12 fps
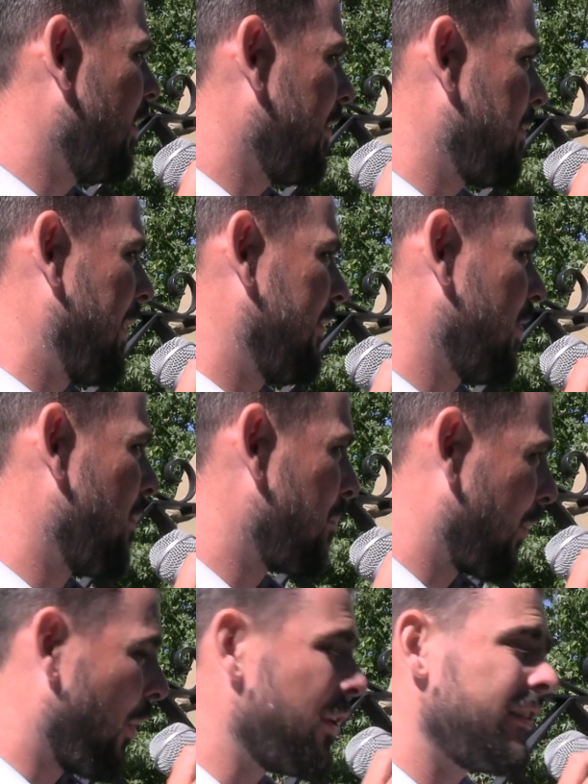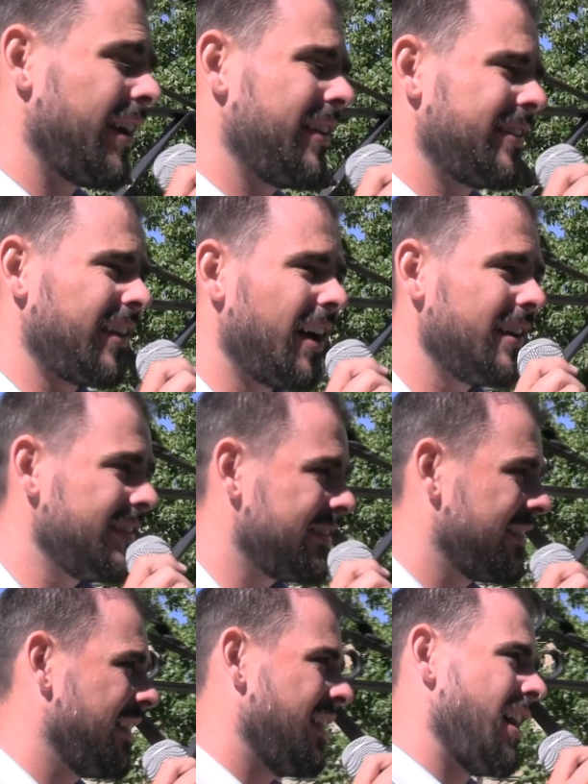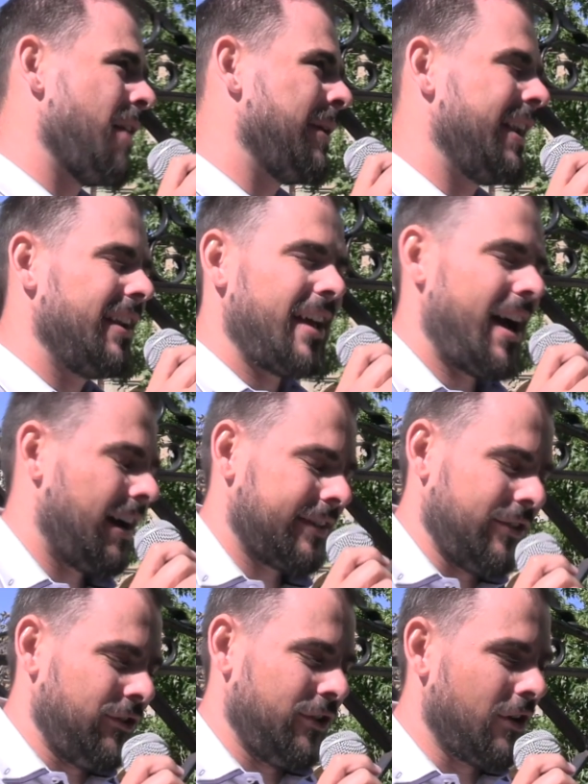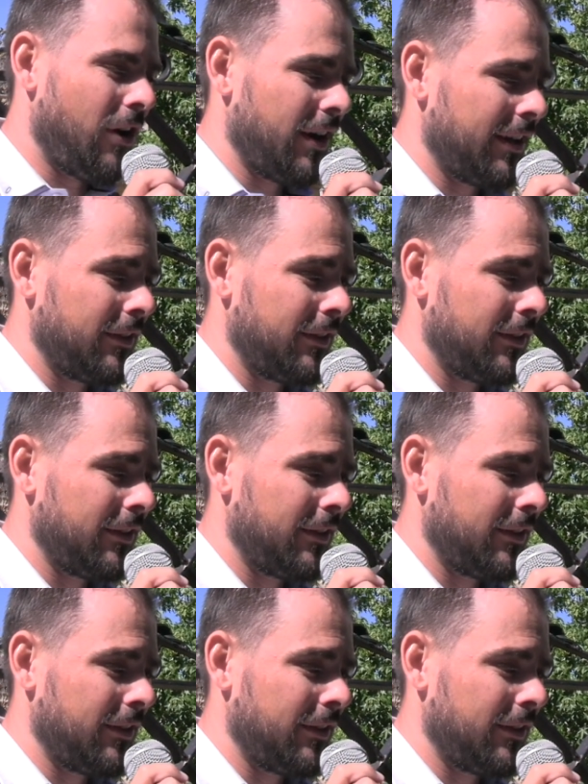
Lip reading: especially on protest days, I mean, how could you not?